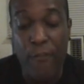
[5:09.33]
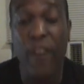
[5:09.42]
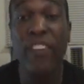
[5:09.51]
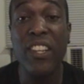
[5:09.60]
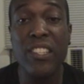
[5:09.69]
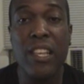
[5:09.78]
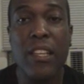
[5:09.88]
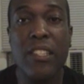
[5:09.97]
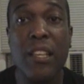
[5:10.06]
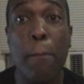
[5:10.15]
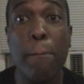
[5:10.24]
frivolous
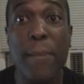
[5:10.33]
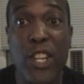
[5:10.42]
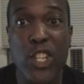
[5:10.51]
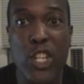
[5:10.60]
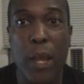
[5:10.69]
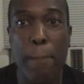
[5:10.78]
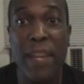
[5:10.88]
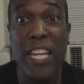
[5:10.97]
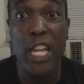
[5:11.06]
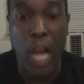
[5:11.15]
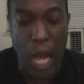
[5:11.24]
submission
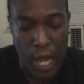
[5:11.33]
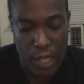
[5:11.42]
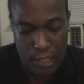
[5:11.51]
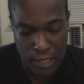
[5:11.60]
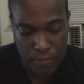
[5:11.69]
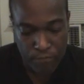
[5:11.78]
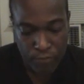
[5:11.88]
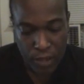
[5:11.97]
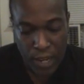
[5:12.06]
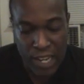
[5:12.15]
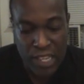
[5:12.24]
because
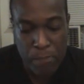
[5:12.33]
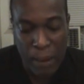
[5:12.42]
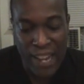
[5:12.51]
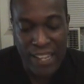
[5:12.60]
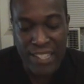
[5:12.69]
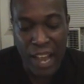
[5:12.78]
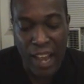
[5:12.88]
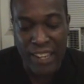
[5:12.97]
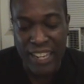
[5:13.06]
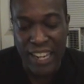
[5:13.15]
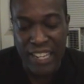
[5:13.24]
it is based
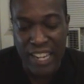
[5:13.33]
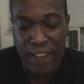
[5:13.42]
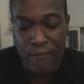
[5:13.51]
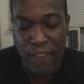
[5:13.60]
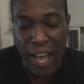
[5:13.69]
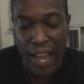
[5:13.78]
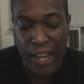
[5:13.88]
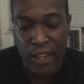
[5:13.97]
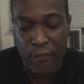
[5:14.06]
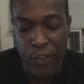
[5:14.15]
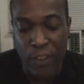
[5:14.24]
on an
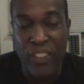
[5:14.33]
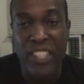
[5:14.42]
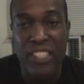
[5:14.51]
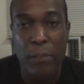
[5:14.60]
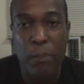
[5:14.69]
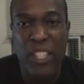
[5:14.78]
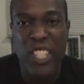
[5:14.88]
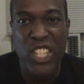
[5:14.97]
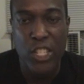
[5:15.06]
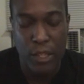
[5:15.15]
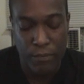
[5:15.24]
identified frivolous
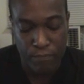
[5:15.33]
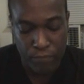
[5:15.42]
position.